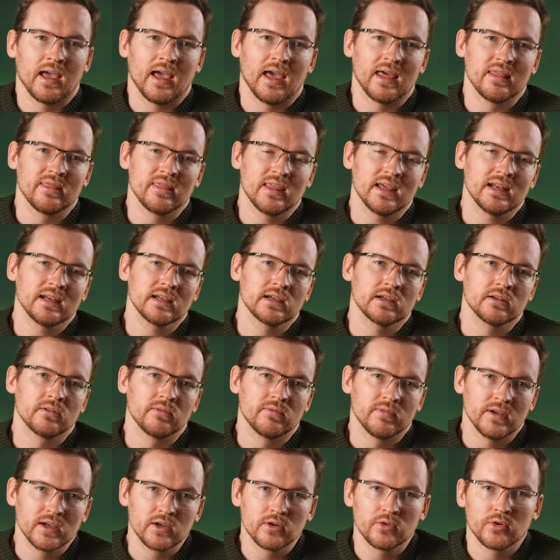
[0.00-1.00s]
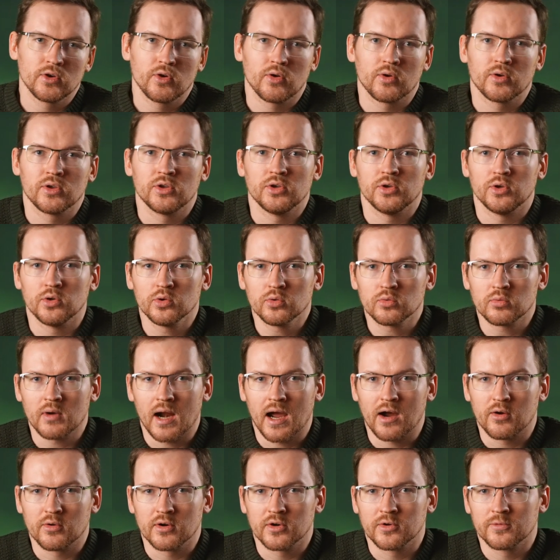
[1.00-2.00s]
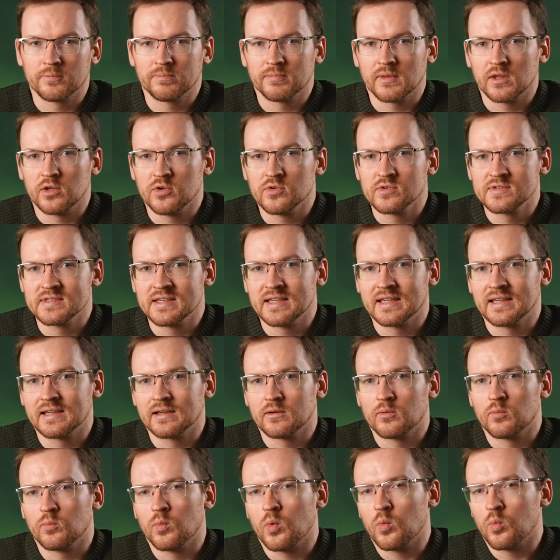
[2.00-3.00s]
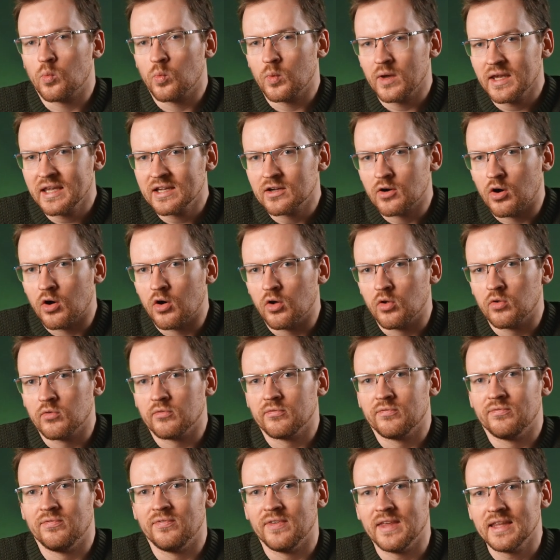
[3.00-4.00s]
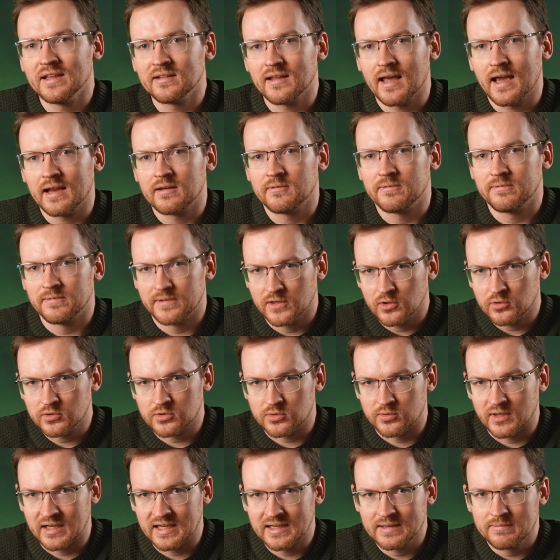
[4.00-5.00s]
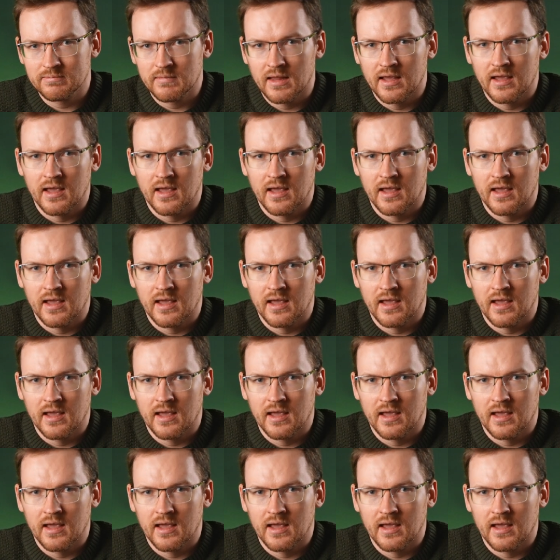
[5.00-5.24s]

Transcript: and then configure your new router using what we call VLAN filtering